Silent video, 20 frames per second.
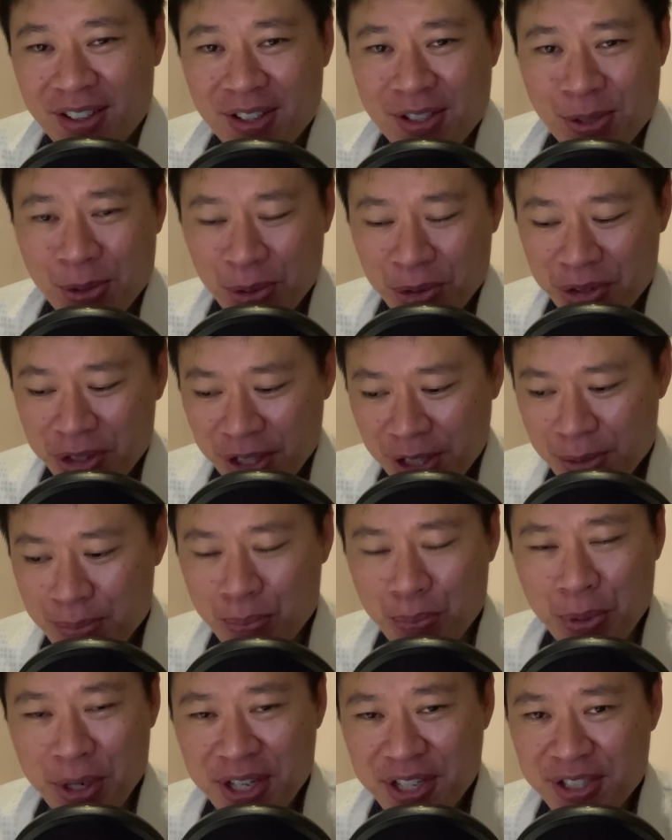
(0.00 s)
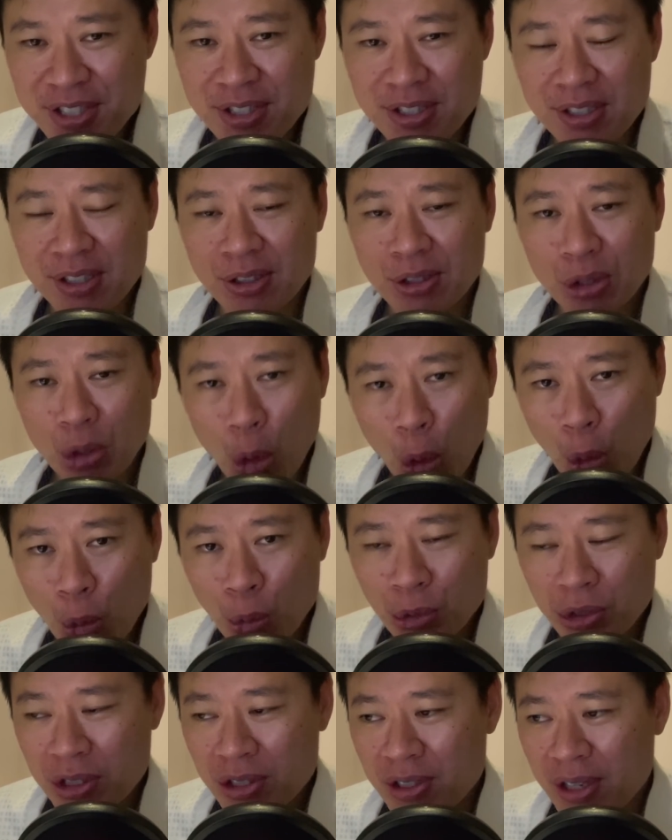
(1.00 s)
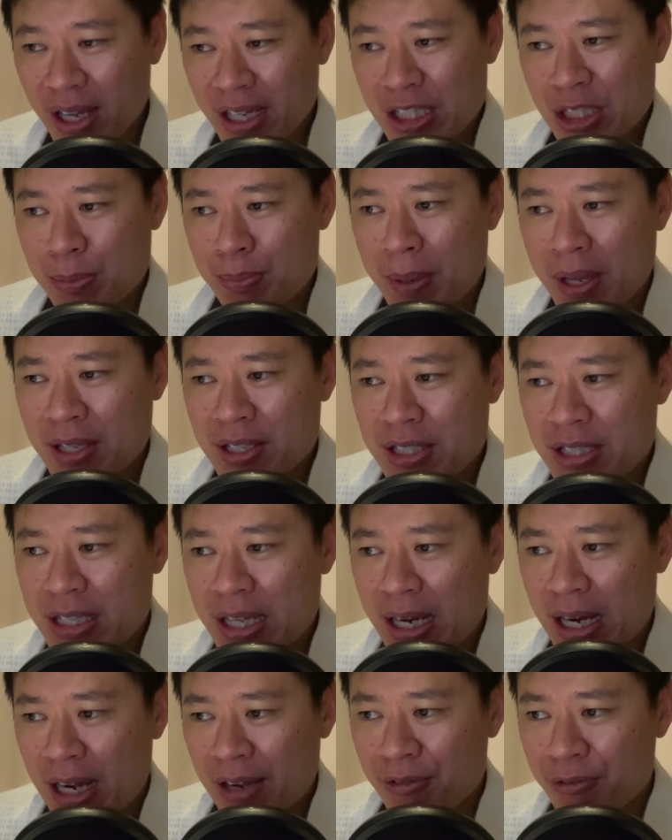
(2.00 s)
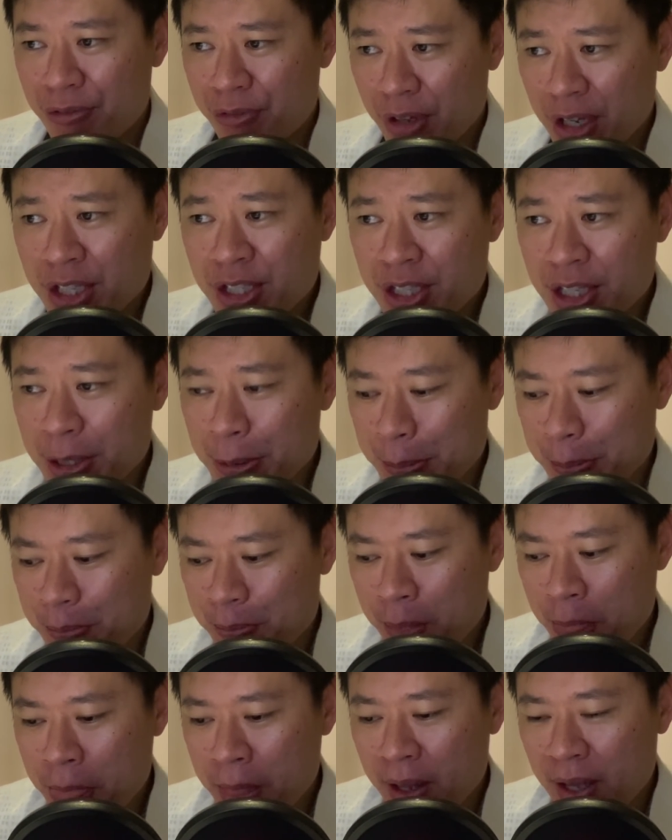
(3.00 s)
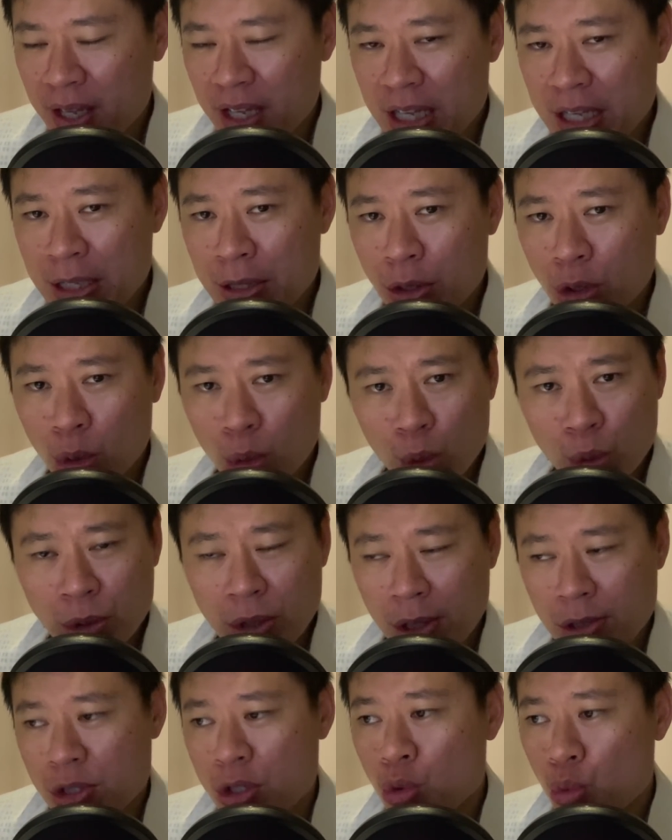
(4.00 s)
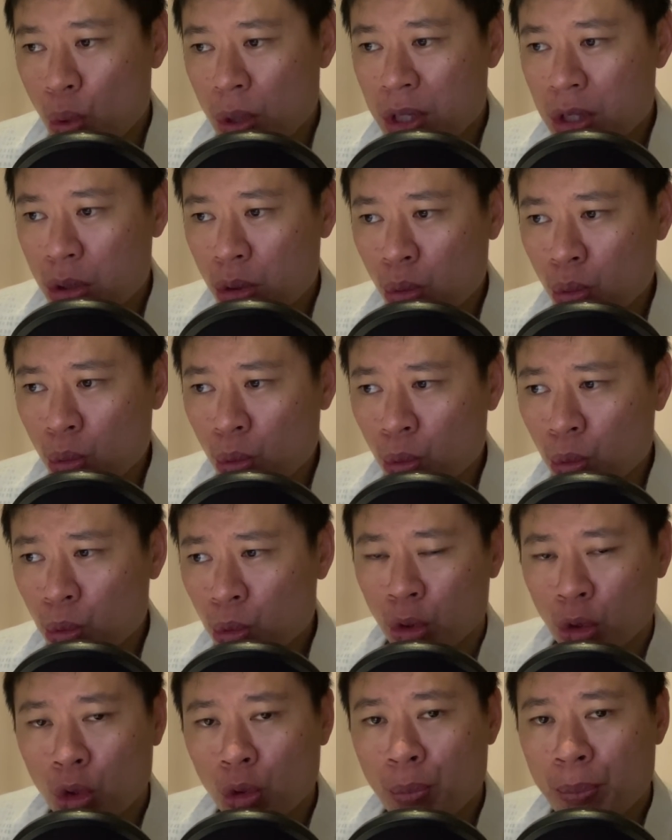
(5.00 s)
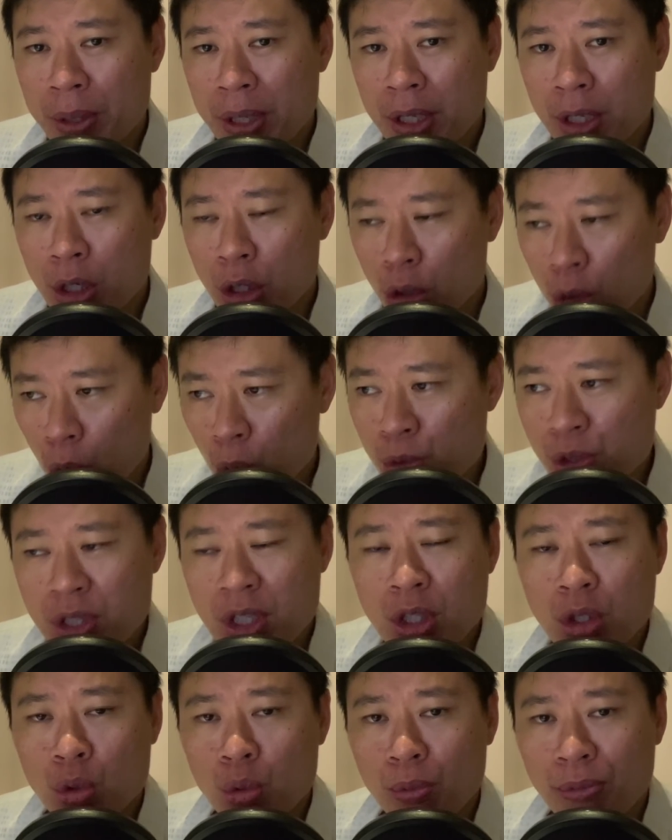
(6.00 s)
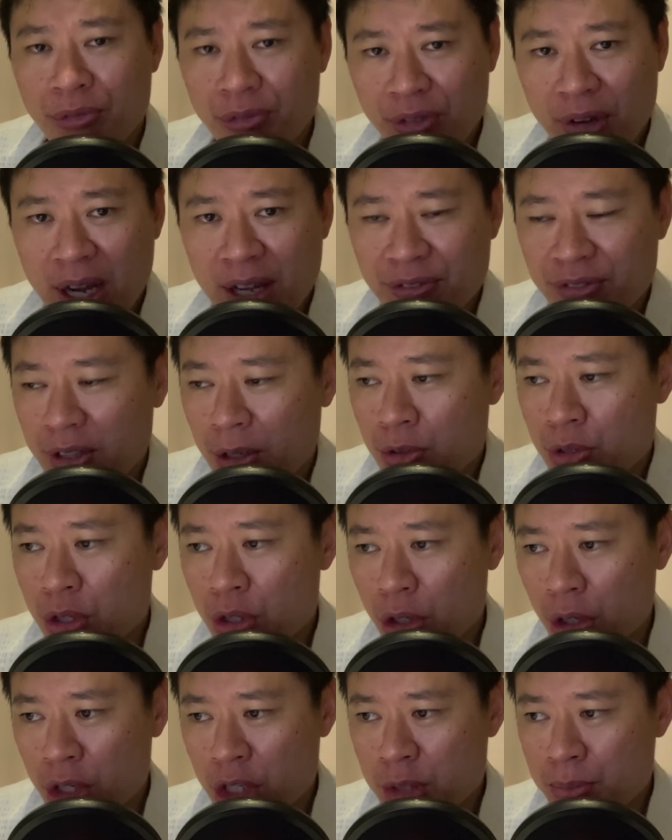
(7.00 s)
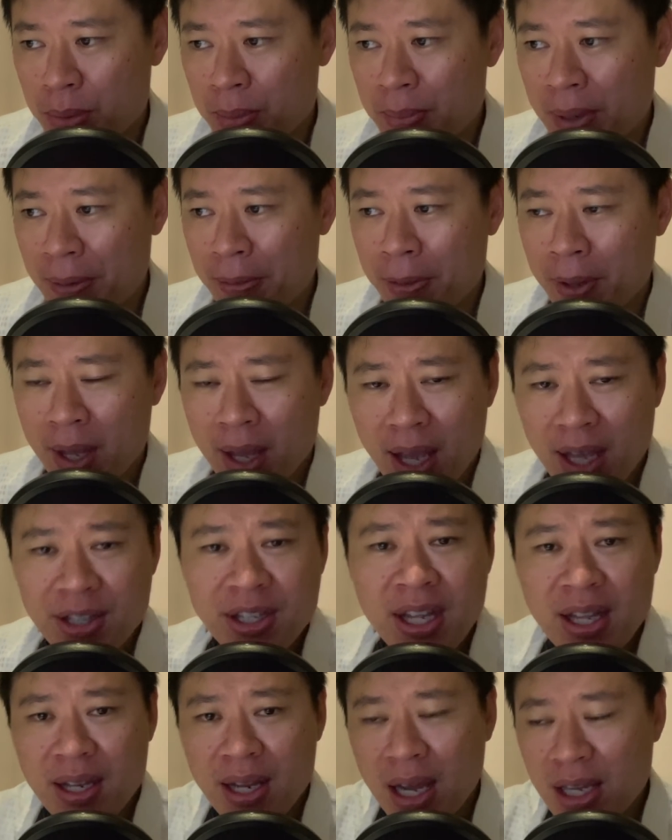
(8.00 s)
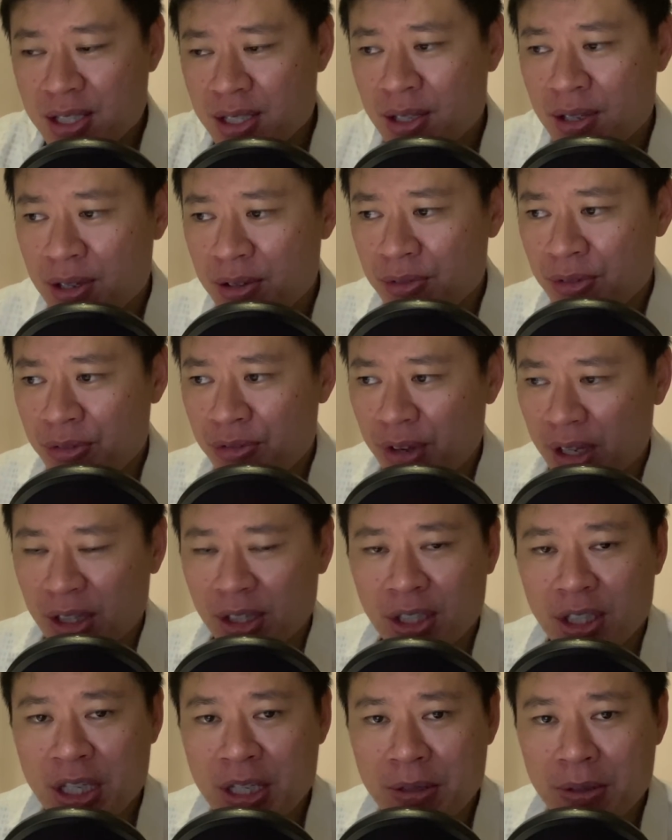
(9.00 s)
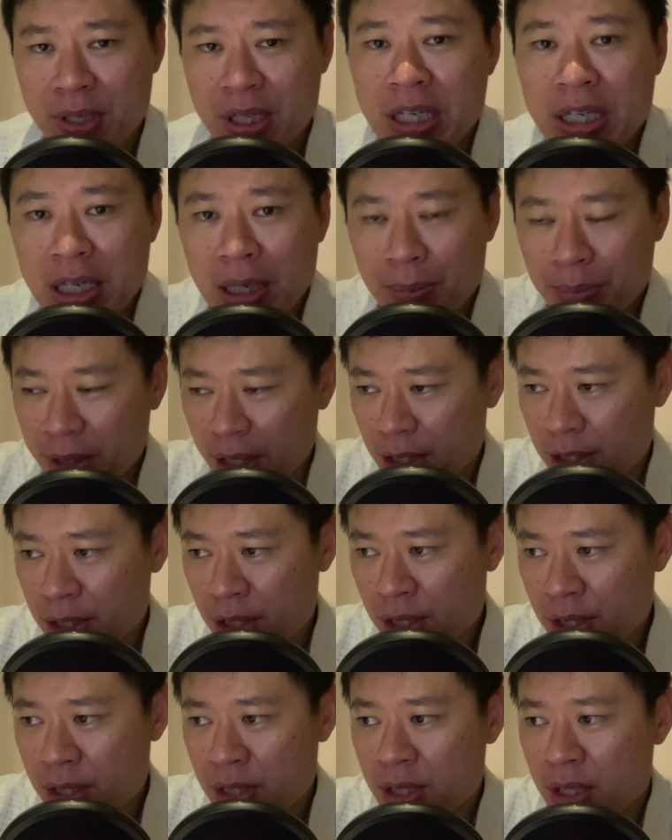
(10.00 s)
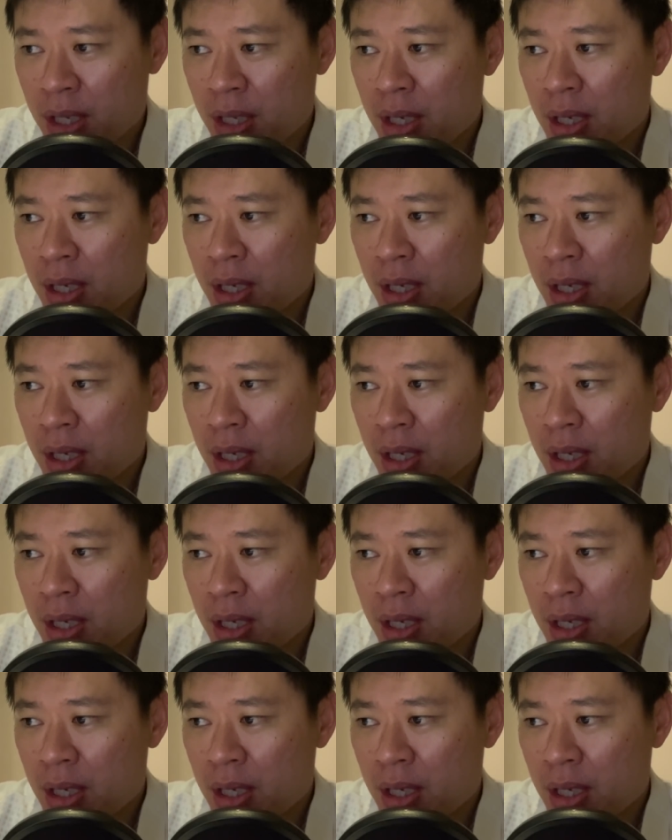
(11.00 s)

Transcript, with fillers: So this brings the total expense that I'm facing in 2022 to be closer to $5,000 per month. And that hasn't even factored in income taxes,